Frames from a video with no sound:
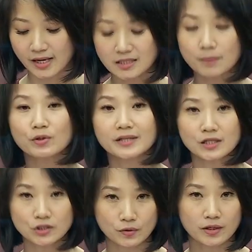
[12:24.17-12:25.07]
is the
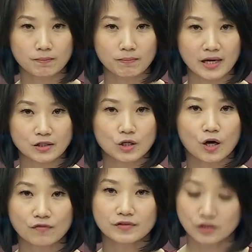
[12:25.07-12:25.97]
potential impact
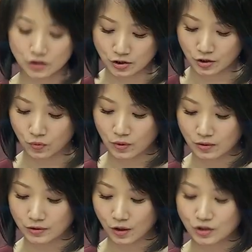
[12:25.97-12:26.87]
of the digital
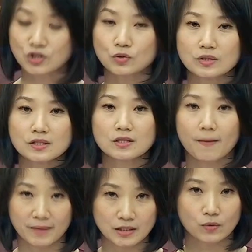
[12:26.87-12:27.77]
world on students'
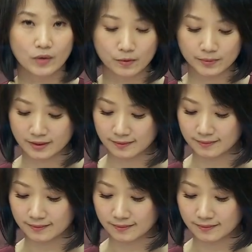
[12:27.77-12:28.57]
mental well-being.